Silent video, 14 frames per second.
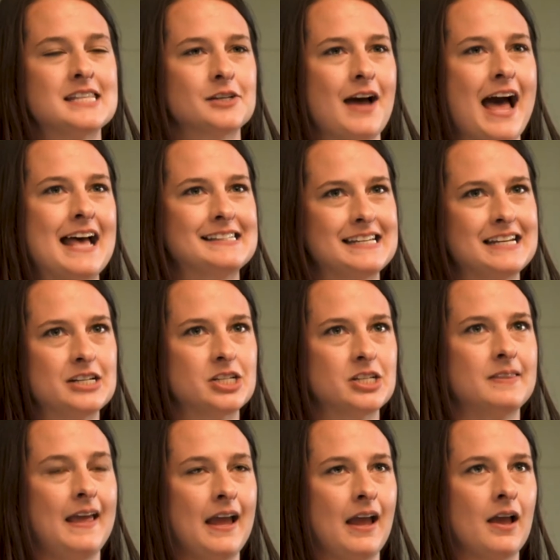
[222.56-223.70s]
And so as each
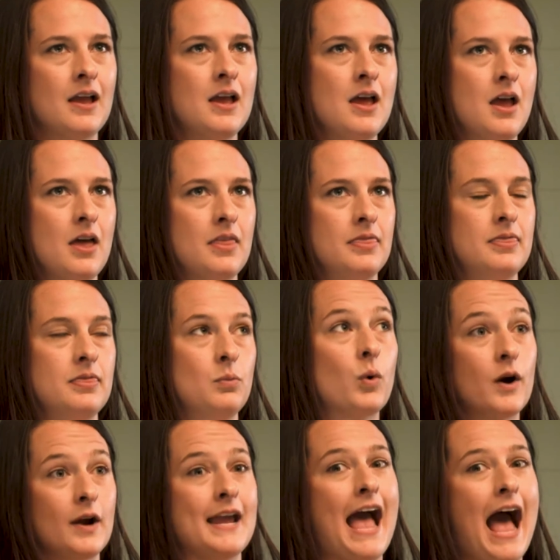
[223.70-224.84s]

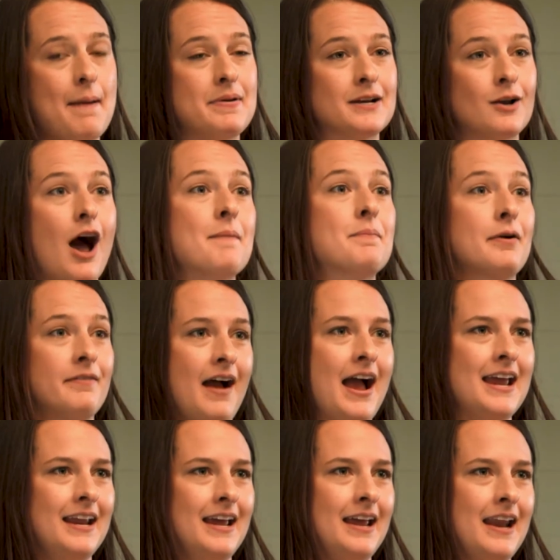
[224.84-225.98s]
worry happened, God
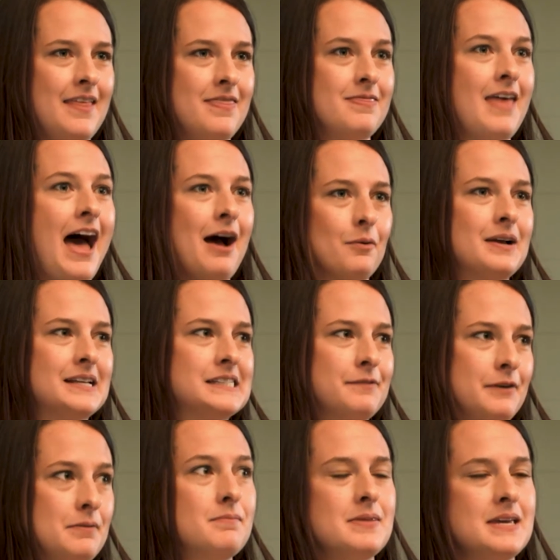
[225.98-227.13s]
provided, and that was
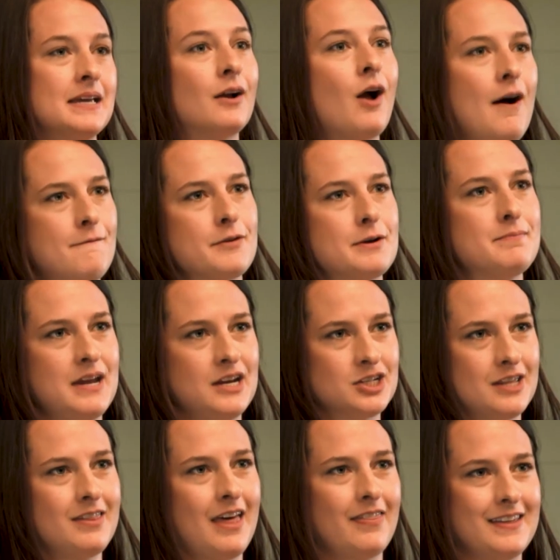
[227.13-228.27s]
for me
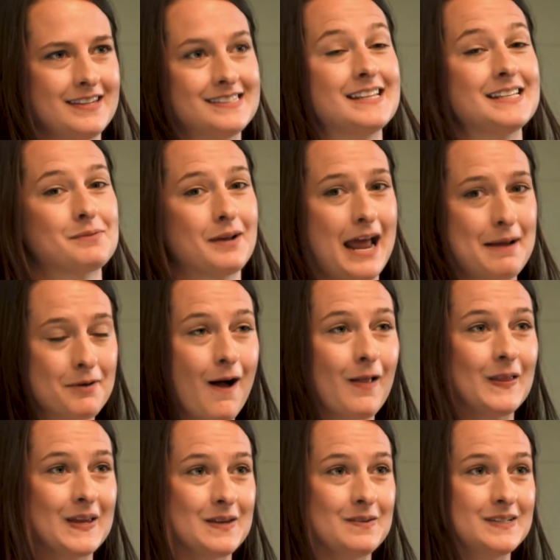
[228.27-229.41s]
confirmation that this is what I'm
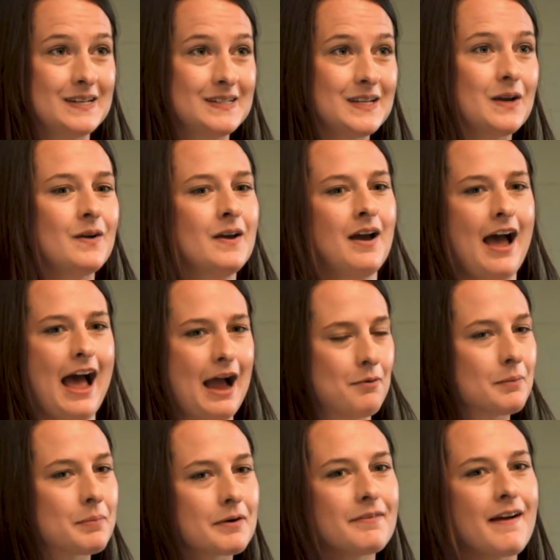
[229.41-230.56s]
calling you to do. I
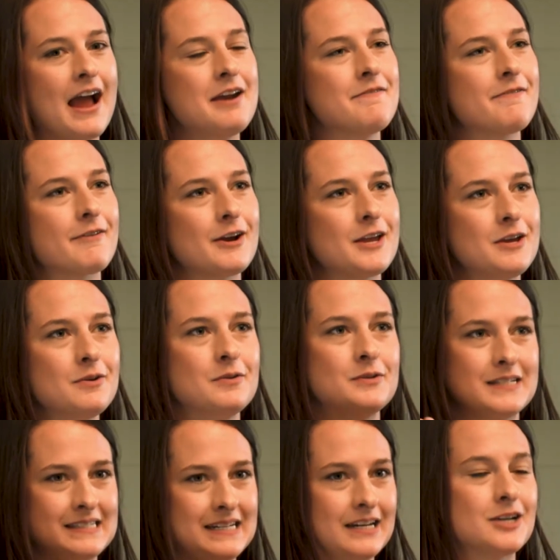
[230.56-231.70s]
will provide for you. You
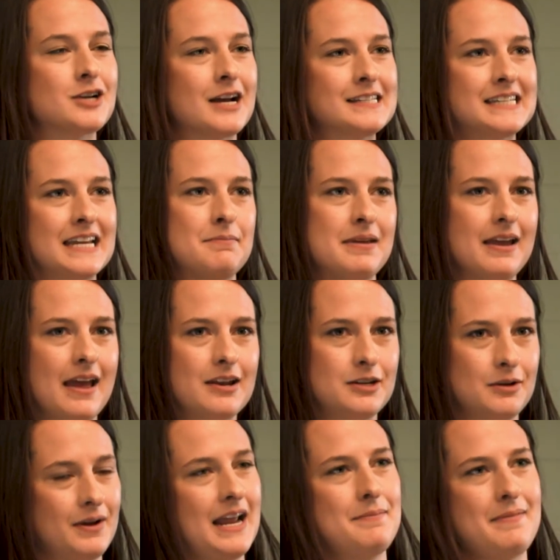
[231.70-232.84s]
just need to trust in me and
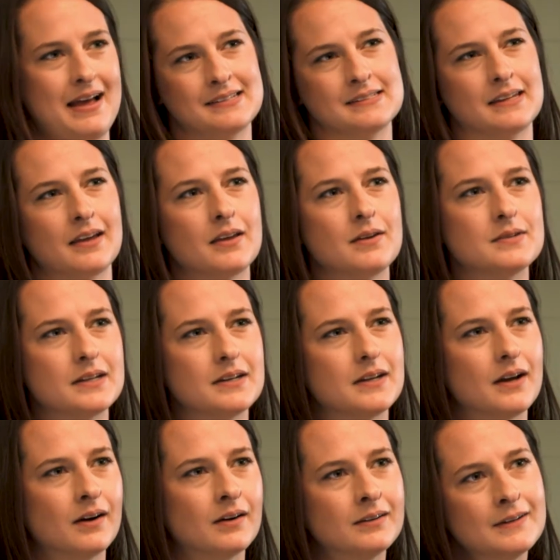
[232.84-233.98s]
do what I'm asking you to
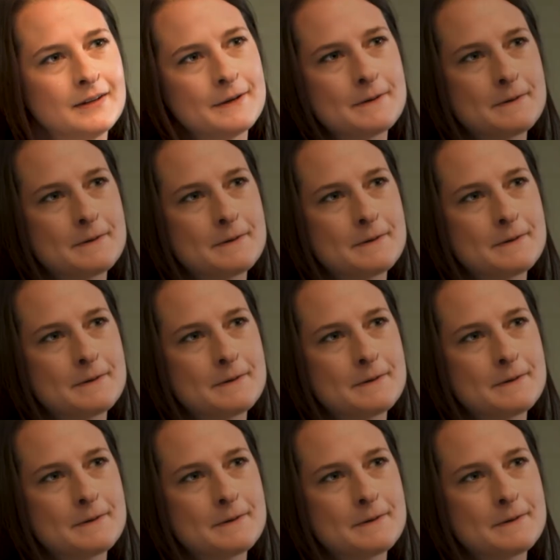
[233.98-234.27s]
do.